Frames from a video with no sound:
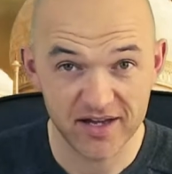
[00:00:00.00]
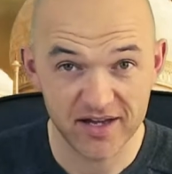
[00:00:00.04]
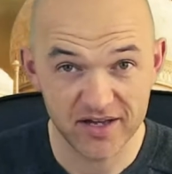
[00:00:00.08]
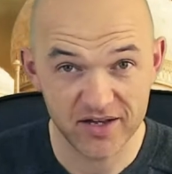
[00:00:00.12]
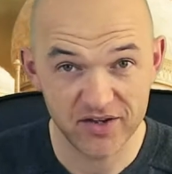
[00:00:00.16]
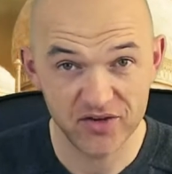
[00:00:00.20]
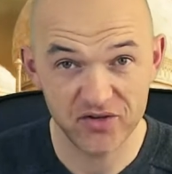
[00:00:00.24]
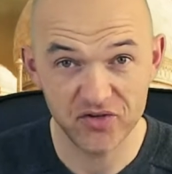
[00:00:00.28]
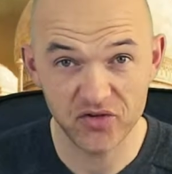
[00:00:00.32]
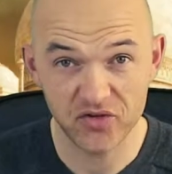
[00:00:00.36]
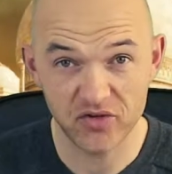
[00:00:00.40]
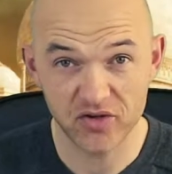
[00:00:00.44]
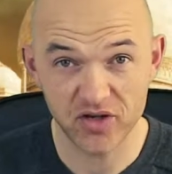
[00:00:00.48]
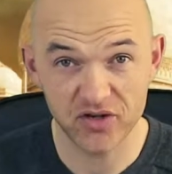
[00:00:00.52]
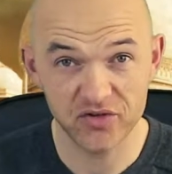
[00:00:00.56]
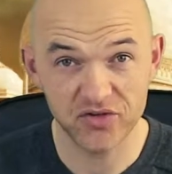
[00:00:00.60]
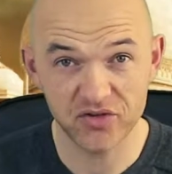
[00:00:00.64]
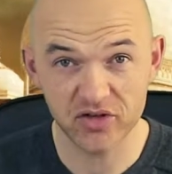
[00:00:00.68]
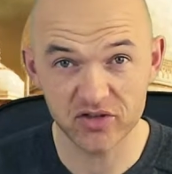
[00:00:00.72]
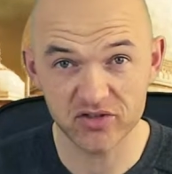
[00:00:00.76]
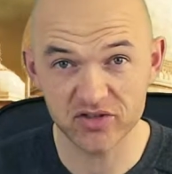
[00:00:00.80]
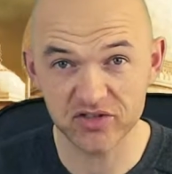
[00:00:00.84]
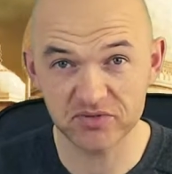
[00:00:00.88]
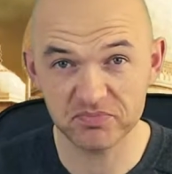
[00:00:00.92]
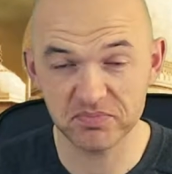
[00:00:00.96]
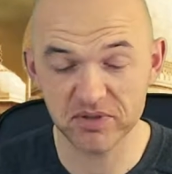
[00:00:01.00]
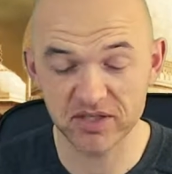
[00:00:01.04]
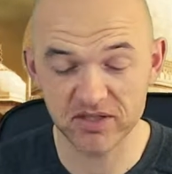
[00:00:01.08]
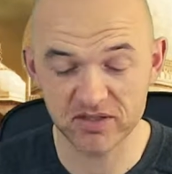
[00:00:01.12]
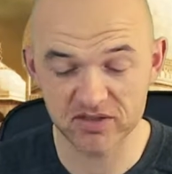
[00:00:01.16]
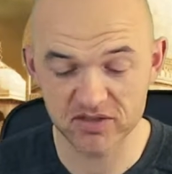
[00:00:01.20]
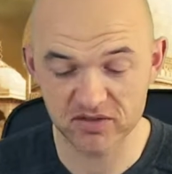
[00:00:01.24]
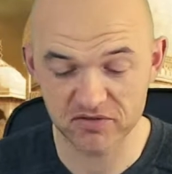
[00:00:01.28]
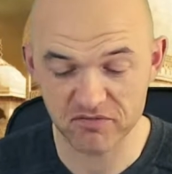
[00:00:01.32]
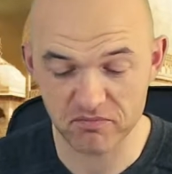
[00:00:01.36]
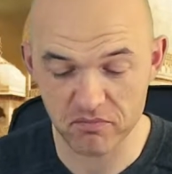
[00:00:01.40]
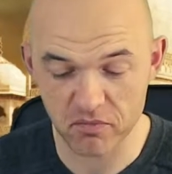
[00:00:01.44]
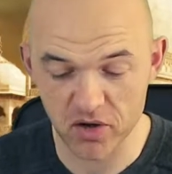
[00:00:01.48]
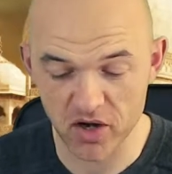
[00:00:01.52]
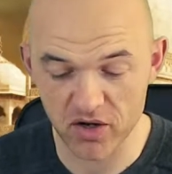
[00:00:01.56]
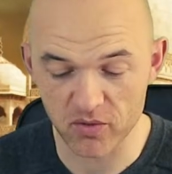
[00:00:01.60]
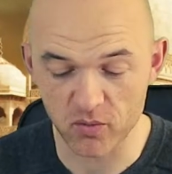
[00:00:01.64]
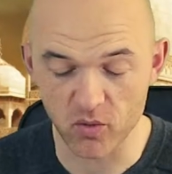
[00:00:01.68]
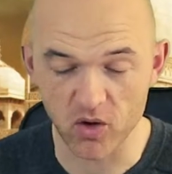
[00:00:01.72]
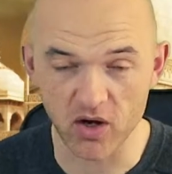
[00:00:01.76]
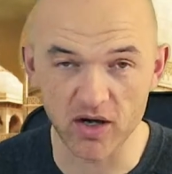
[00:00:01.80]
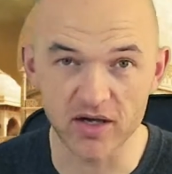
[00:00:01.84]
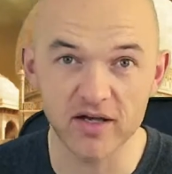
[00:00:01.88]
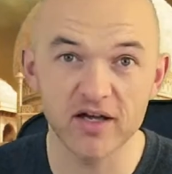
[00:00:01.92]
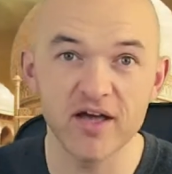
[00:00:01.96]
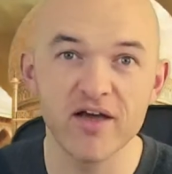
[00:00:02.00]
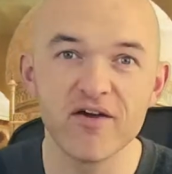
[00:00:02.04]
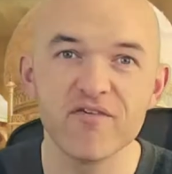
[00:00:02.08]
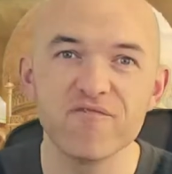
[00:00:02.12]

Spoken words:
And not just because of my why.